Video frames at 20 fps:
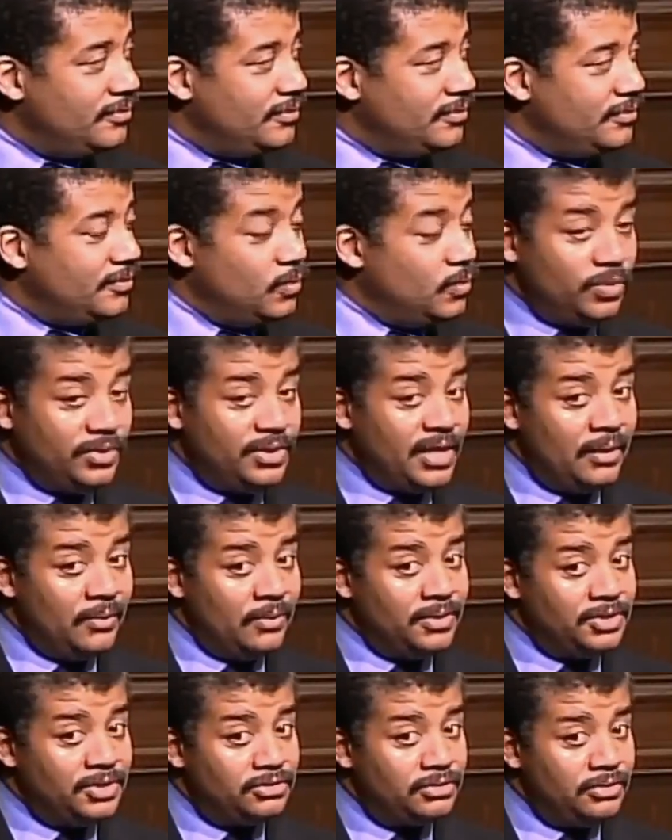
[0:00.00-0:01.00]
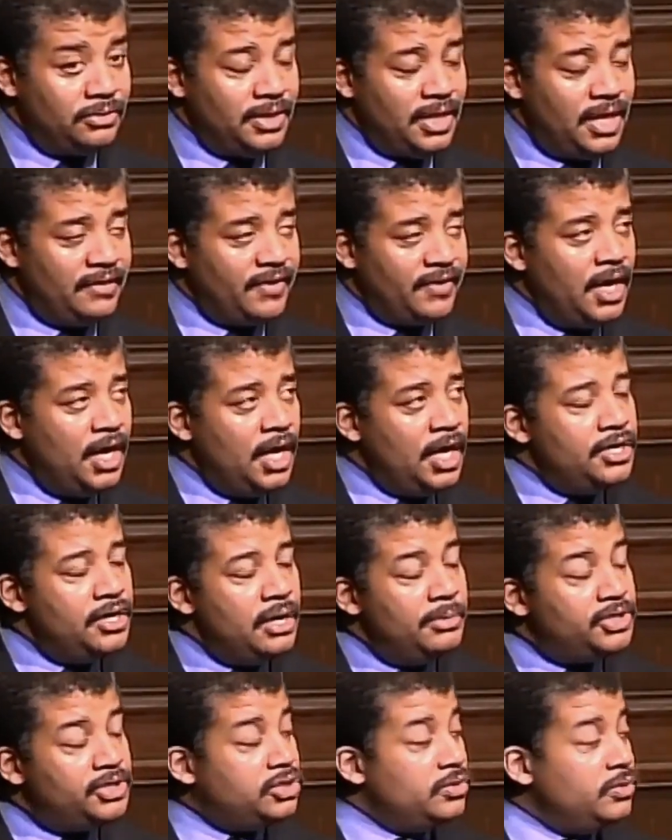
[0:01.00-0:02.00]
That was true in life. Number
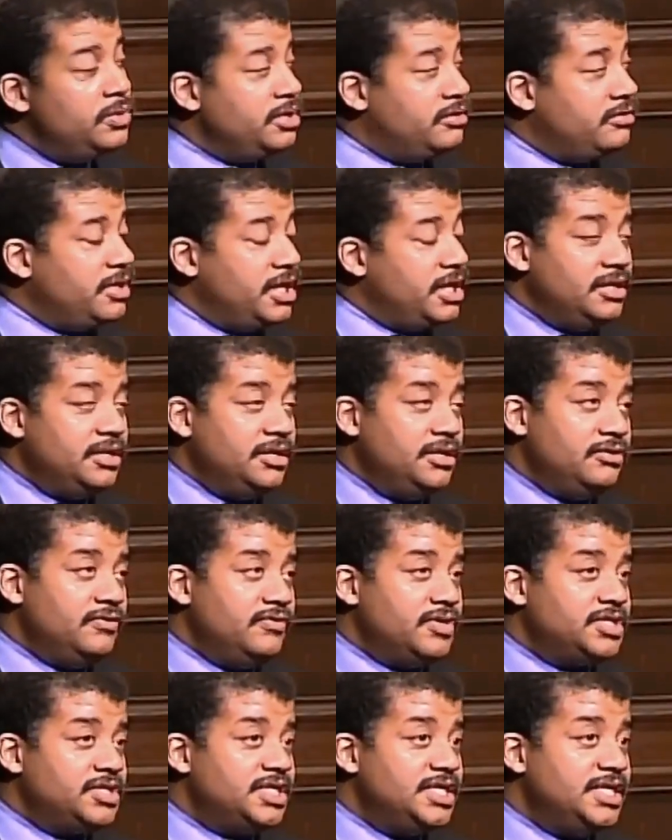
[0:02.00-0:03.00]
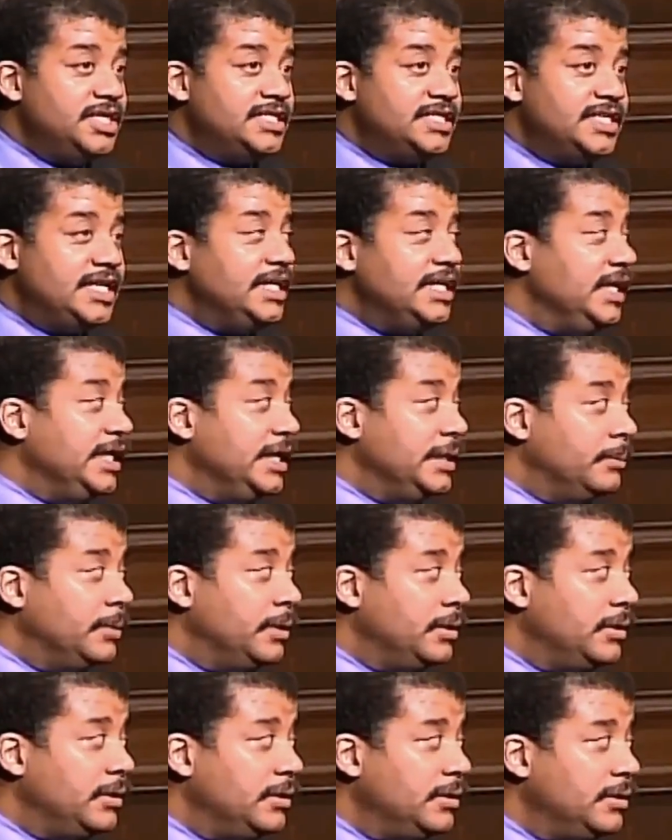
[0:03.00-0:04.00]
two ingredient in the universe is helium.
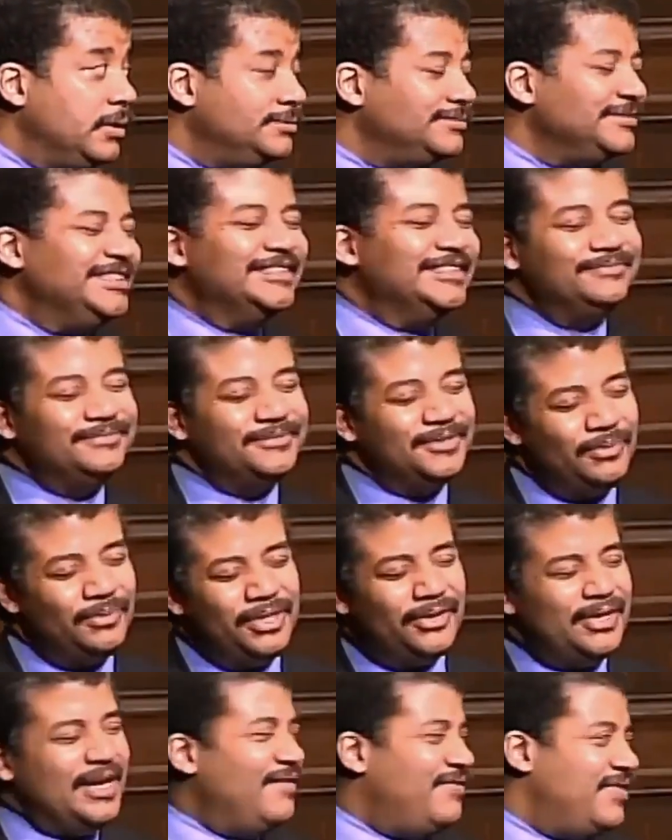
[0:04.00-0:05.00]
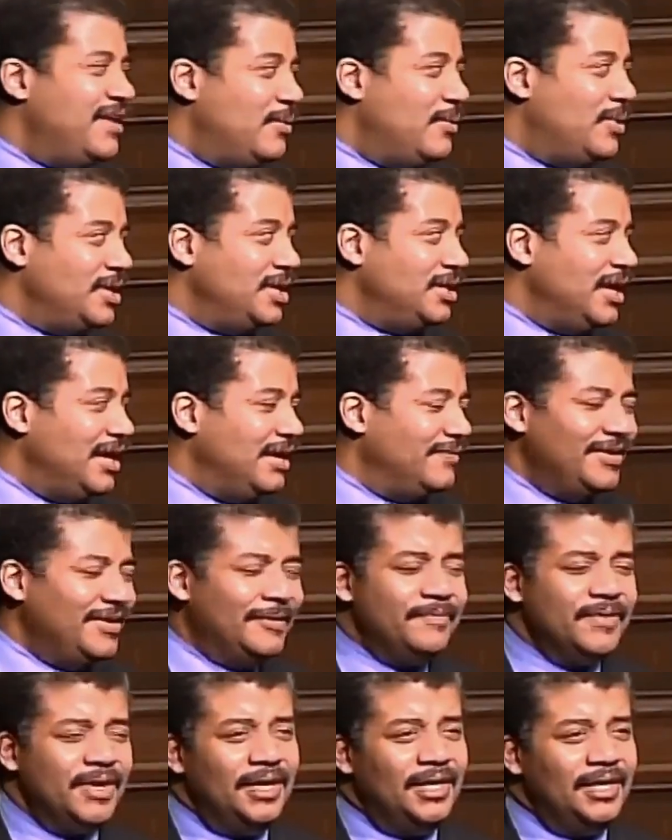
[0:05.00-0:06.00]
We don't have that nah, one. doesn't, no.
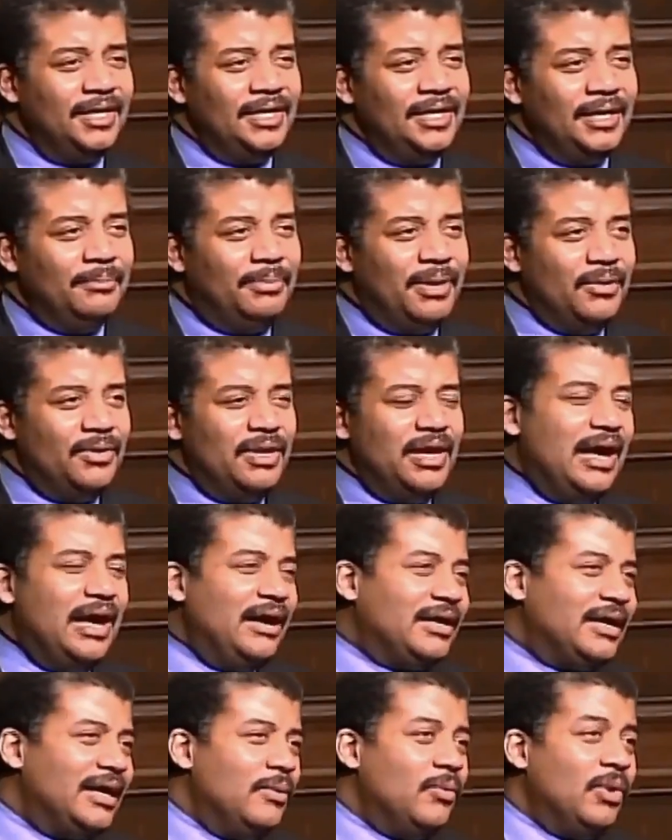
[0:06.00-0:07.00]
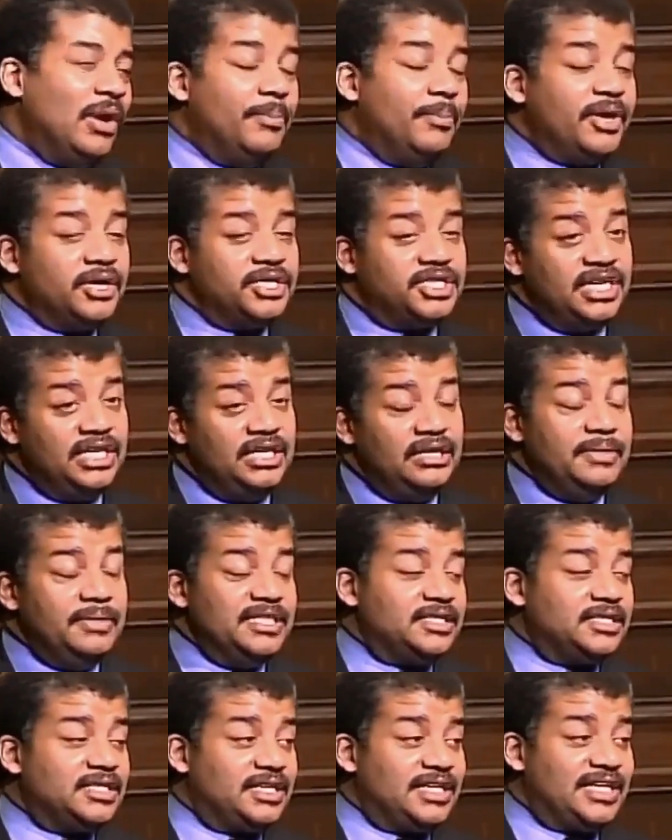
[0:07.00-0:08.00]
doesn't like but No, how come? Well, because helium is
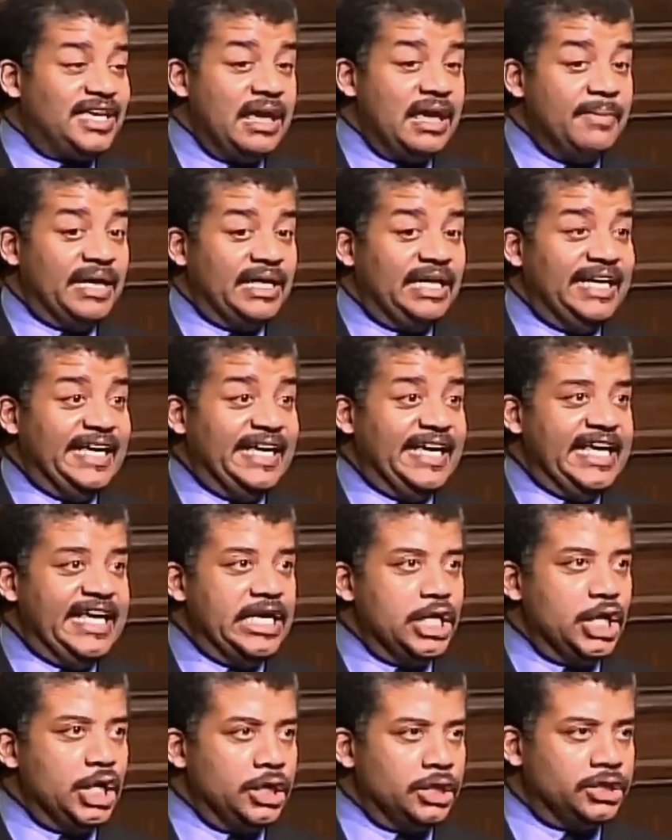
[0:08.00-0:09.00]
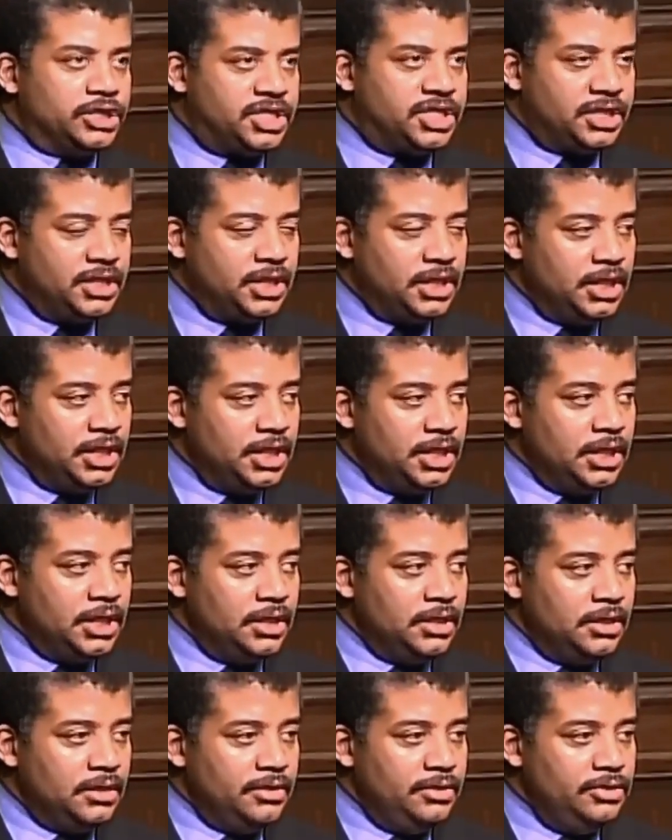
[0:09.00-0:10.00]
chemically inert.
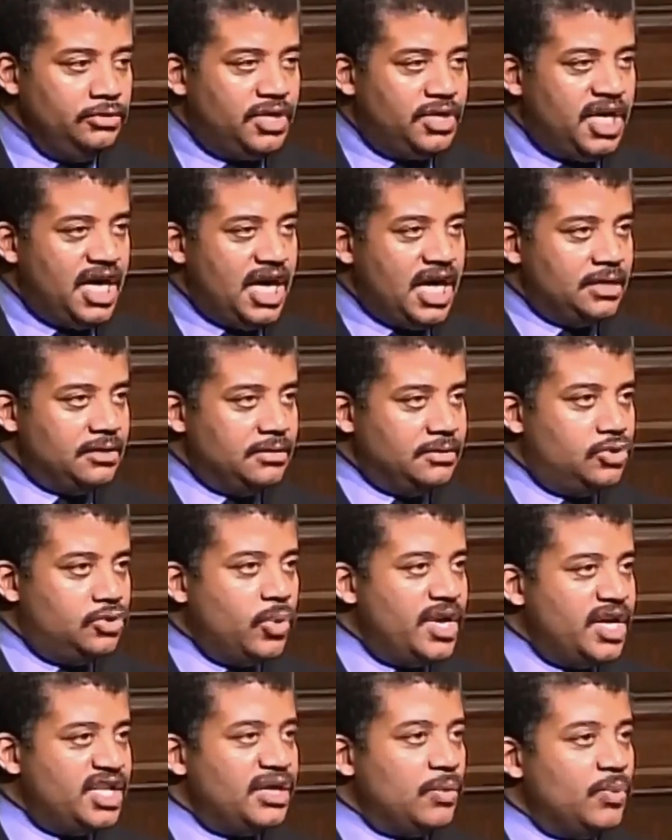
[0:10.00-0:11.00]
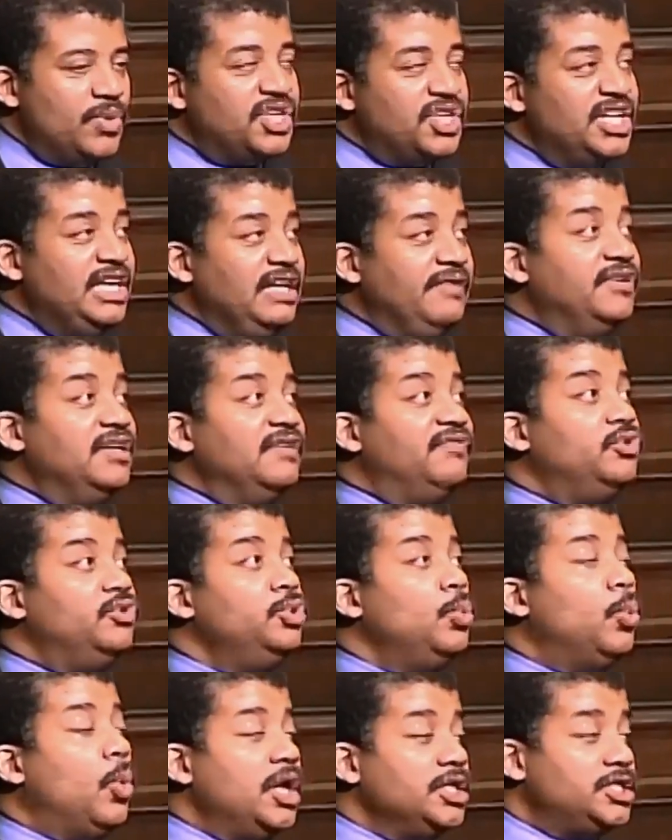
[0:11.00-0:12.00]
You can't do anything with it even if you
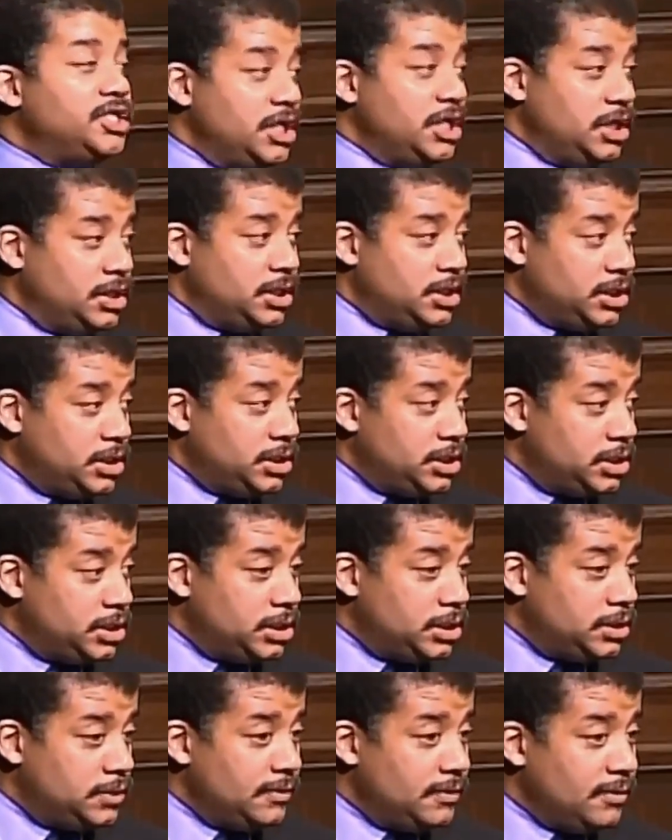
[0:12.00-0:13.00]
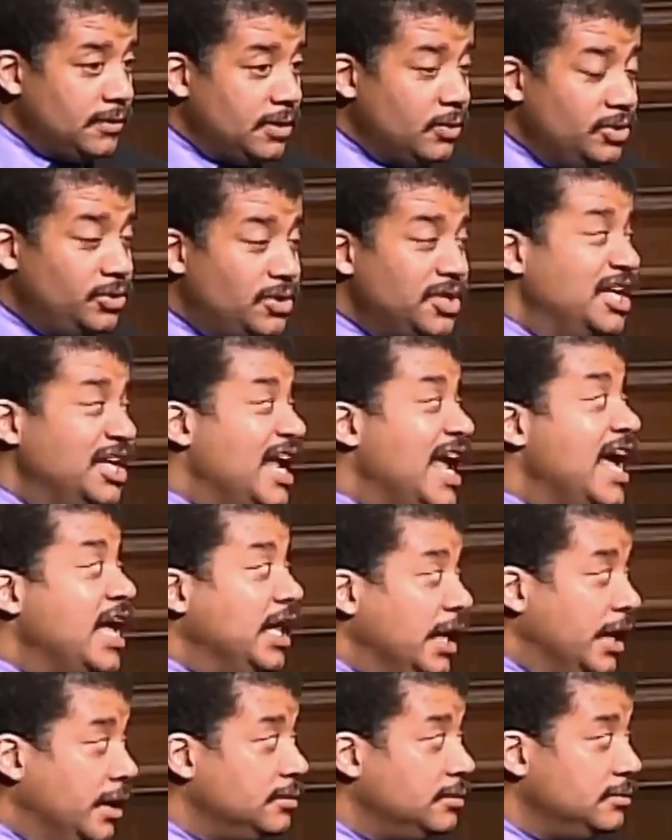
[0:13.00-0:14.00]
wanted. You can inhale it,
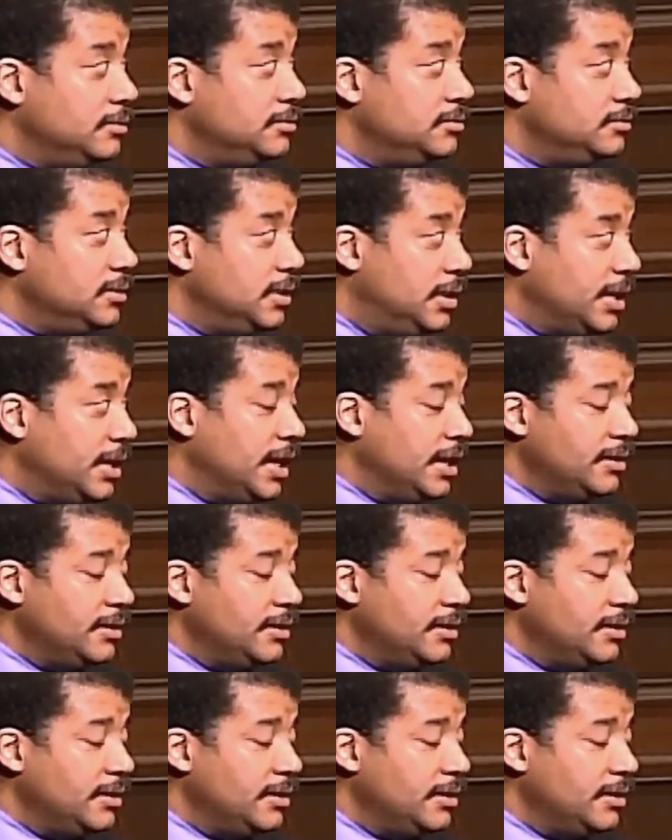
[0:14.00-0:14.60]
okay?